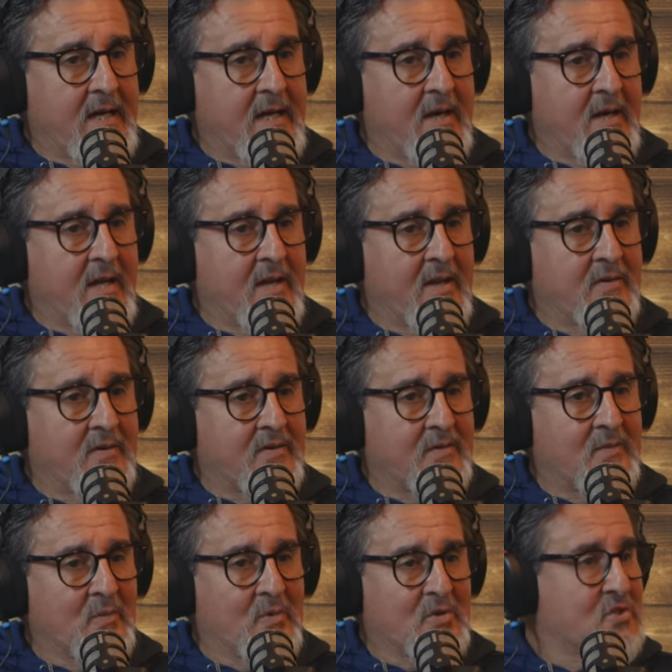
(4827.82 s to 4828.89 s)
uh,
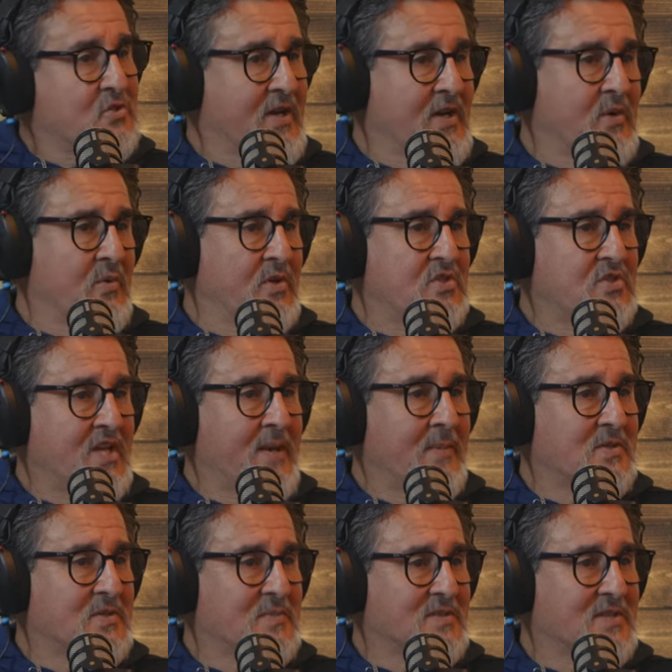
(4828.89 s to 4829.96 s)
and we're just trying to win
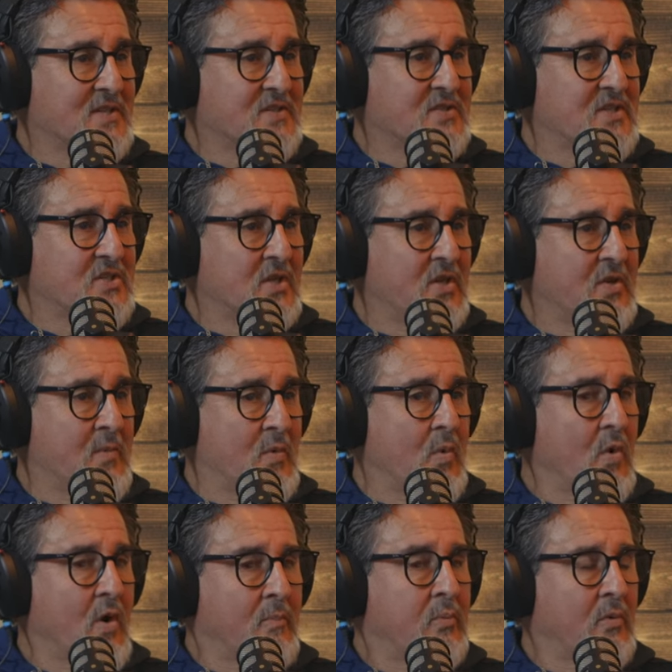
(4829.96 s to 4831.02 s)
championships against each other, but
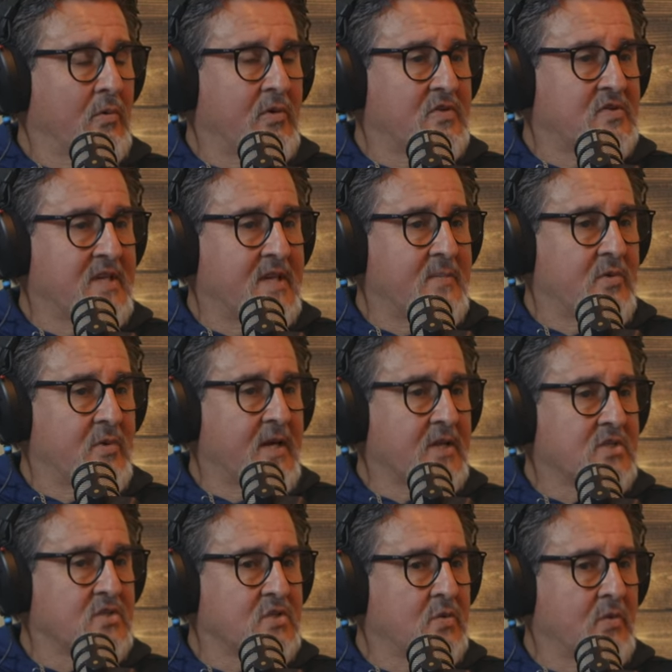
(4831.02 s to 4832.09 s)
we're all pulling in the same
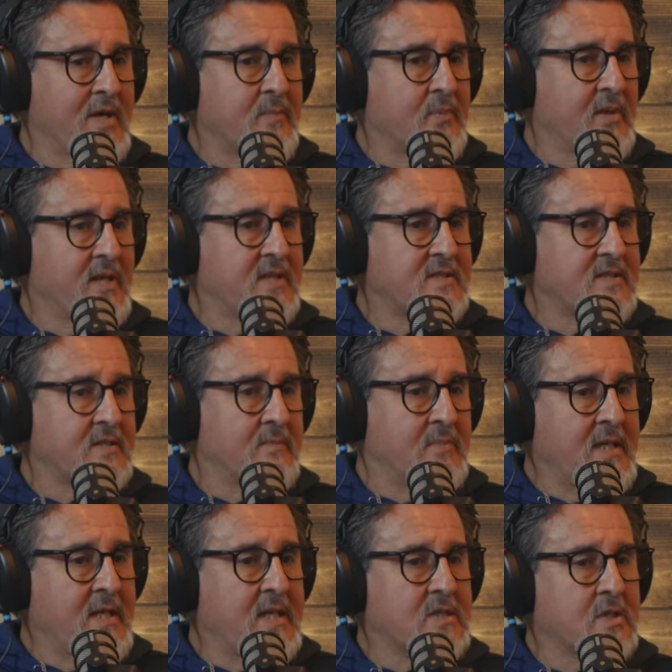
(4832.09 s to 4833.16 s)
direction. It's a great place to
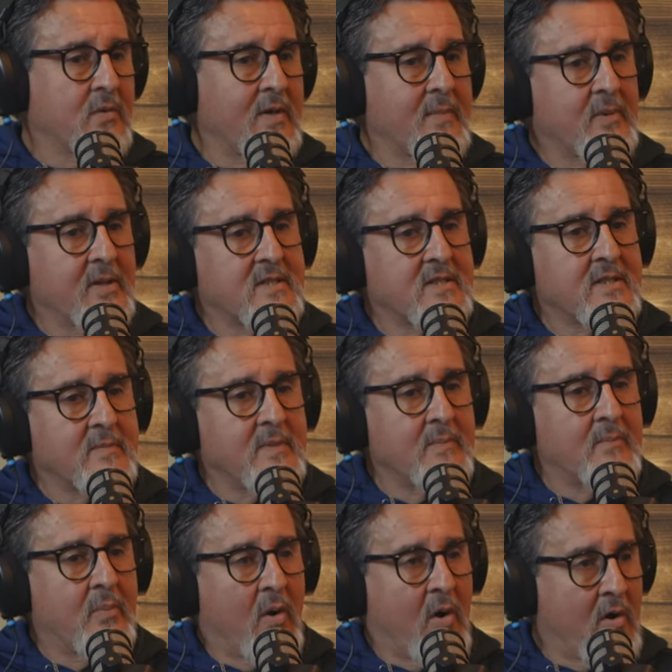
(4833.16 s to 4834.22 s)
be. It's a great place to
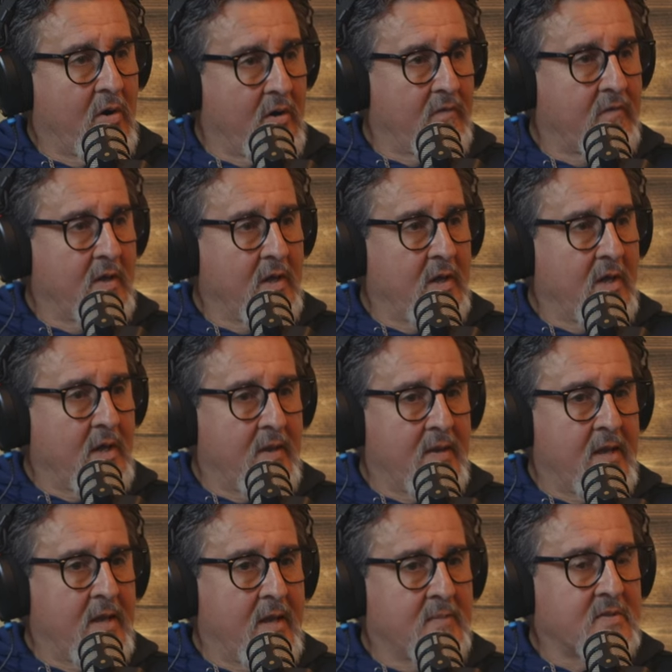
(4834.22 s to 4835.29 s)
be part of.
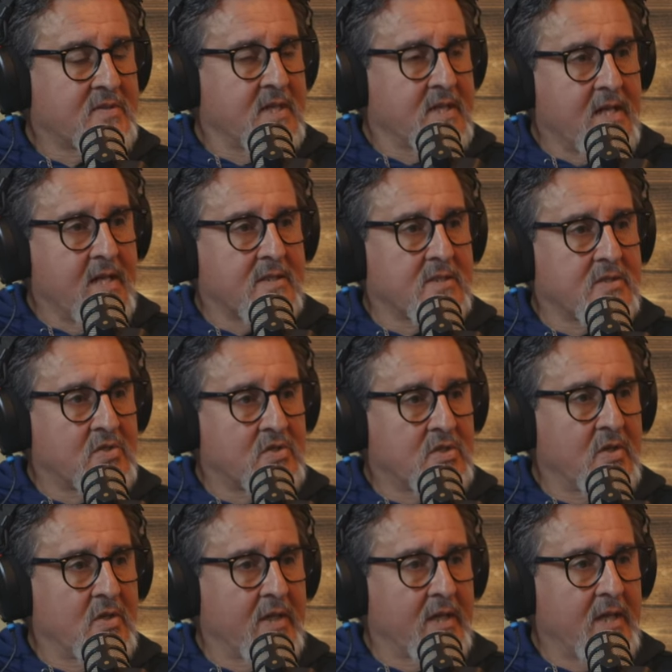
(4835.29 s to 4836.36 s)
And that, I'm saying that
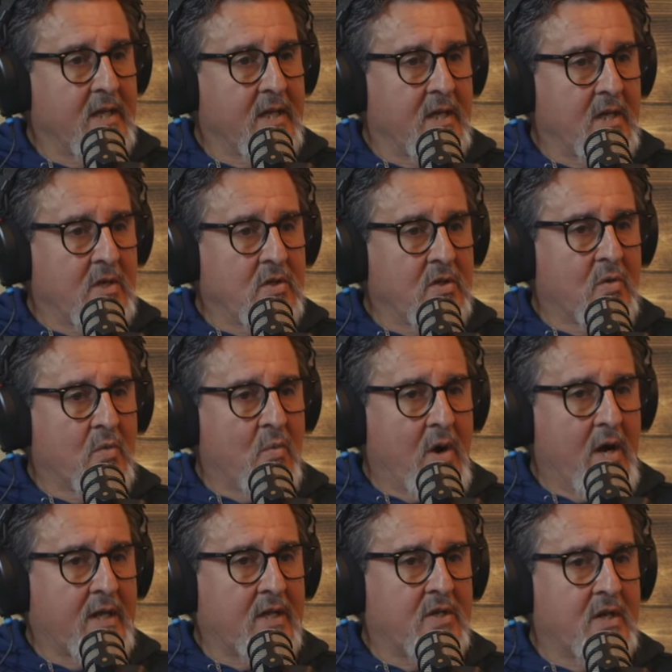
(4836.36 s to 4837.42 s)
sincerely. You can
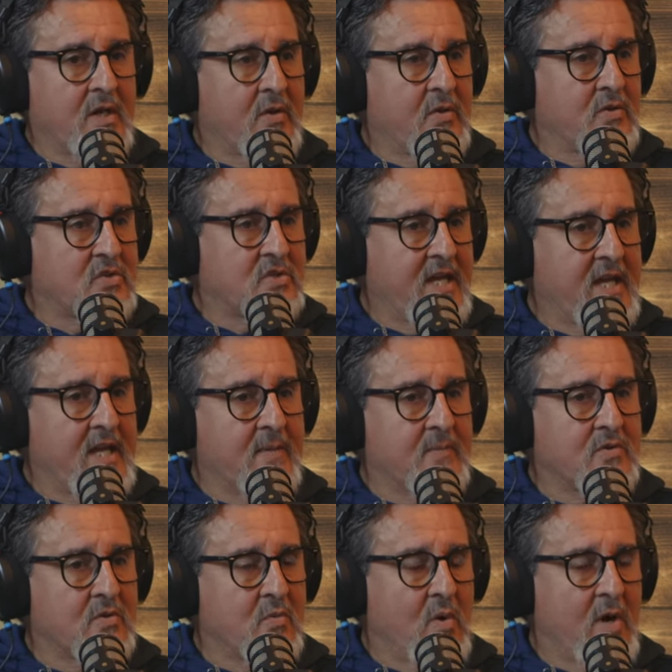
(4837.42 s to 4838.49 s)
walk into other
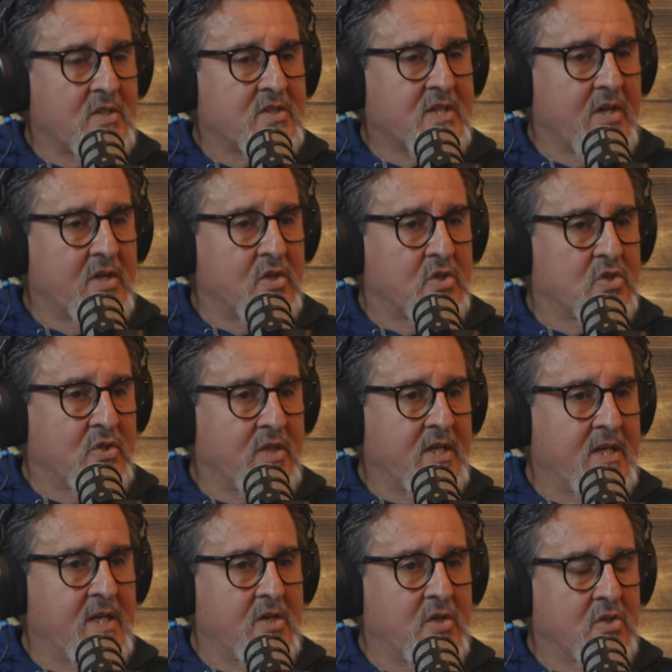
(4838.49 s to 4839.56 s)
stadiums and watch how you're
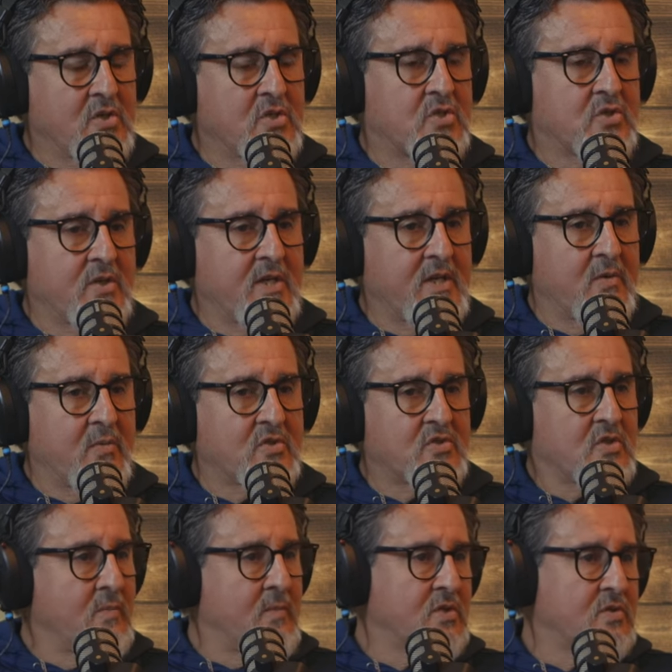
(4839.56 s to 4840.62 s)
treated, and you're just treated
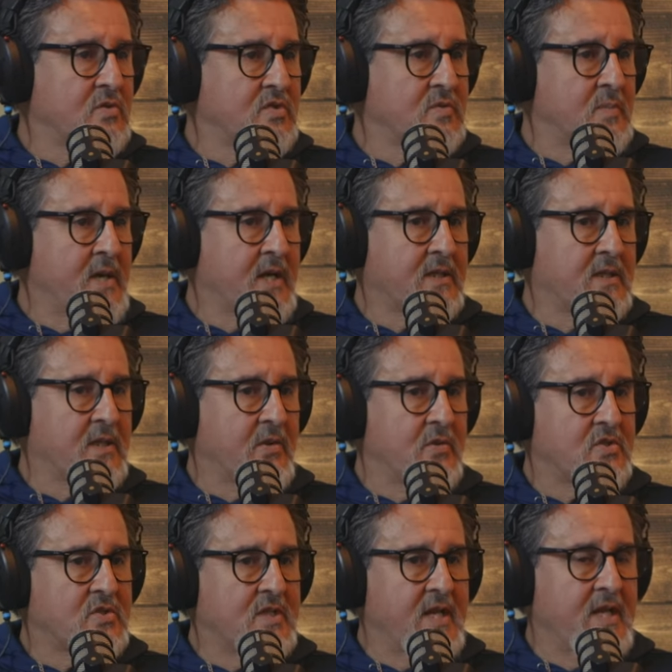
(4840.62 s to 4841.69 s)
with so much respect in
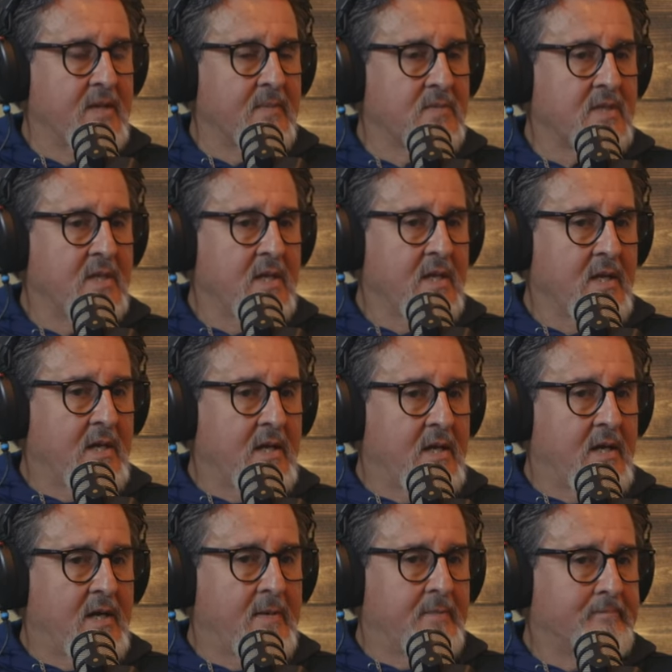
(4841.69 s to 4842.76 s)
other stadiums.
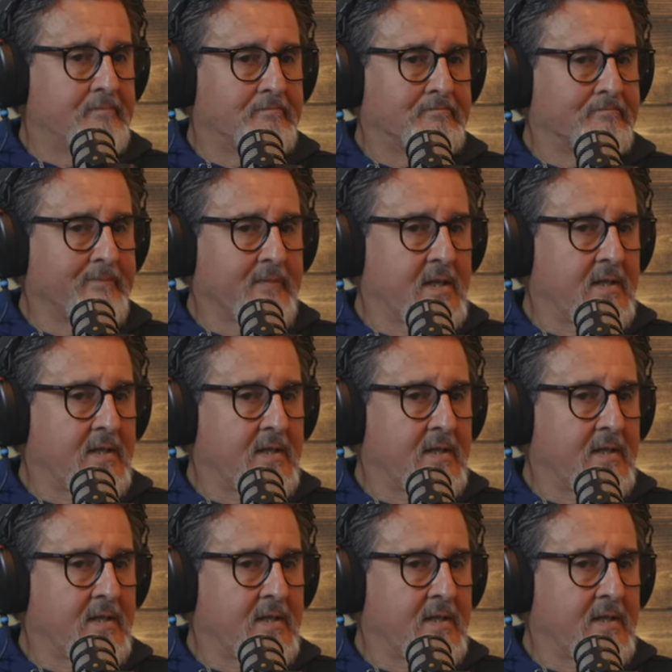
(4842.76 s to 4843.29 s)
Um,